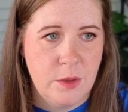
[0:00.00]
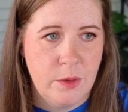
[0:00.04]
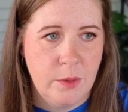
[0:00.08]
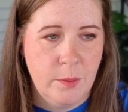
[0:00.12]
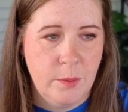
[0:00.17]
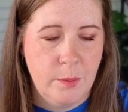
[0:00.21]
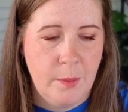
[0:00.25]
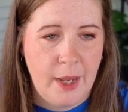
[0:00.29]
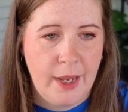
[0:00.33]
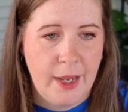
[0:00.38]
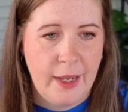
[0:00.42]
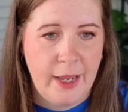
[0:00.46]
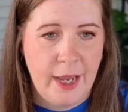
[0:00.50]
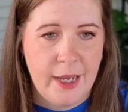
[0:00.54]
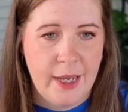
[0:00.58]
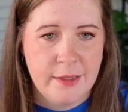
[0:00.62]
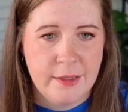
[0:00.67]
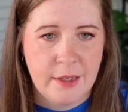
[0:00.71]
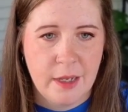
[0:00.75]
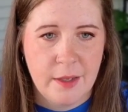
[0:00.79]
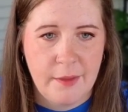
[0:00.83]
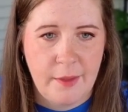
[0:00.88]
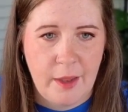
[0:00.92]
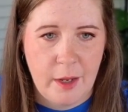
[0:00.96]
my
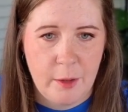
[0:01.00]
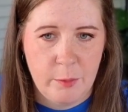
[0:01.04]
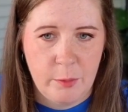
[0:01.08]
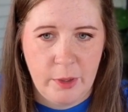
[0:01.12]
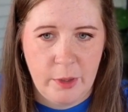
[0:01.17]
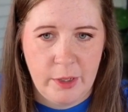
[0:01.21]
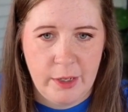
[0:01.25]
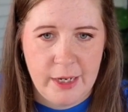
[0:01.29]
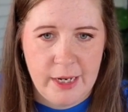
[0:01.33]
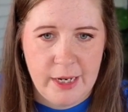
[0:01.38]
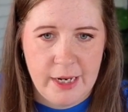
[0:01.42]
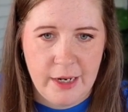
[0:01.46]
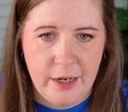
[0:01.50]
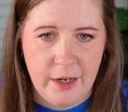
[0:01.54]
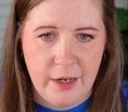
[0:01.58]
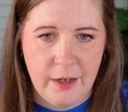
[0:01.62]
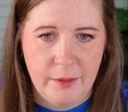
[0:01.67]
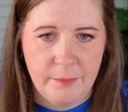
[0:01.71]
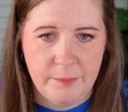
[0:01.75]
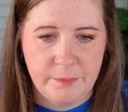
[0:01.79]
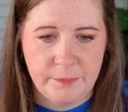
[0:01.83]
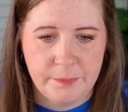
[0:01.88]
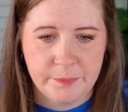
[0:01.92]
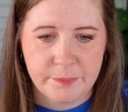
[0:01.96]
asset library here
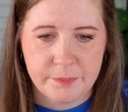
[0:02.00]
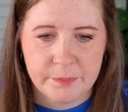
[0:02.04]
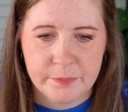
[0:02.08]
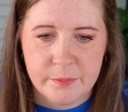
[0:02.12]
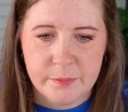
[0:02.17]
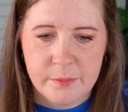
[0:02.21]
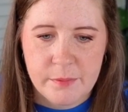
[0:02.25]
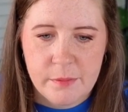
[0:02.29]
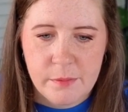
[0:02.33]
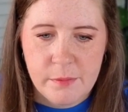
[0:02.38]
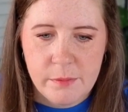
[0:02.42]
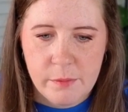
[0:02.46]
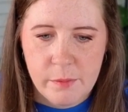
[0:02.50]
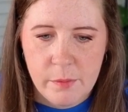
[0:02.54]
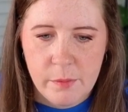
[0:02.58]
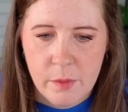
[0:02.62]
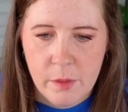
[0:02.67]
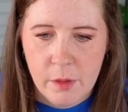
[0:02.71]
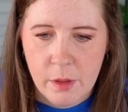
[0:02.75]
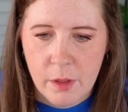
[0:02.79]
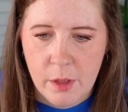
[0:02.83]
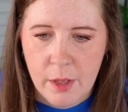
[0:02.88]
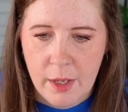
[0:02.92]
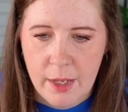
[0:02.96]

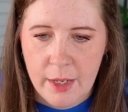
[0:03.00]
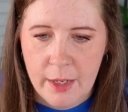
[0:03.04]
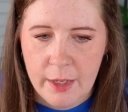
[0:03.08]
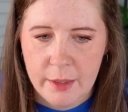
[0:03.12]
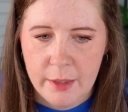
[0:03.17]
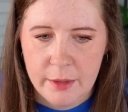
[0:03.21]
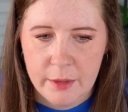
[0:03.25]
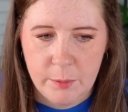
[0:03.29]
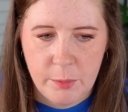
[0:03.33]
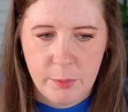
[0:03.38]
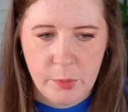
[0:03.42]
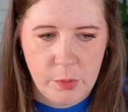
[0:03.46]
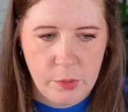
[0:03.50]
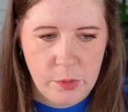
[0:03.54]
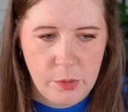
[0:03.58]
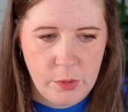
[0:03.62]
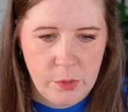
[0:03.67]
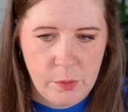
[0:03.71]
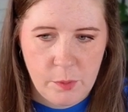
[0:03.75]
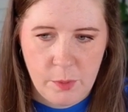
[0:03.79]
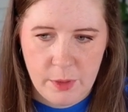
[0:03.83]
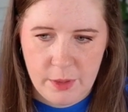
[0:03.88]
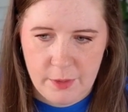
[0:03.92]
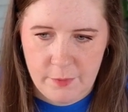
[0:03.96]
and pull
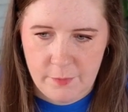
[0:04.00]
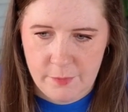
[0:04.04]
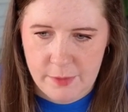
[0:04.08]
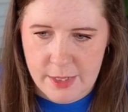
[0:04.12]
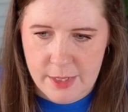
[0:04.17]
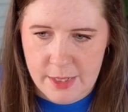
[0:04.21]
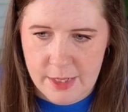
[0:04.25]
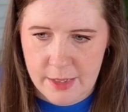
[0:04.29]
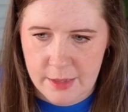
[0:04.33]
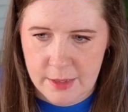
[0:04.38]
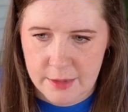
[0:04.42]
one of these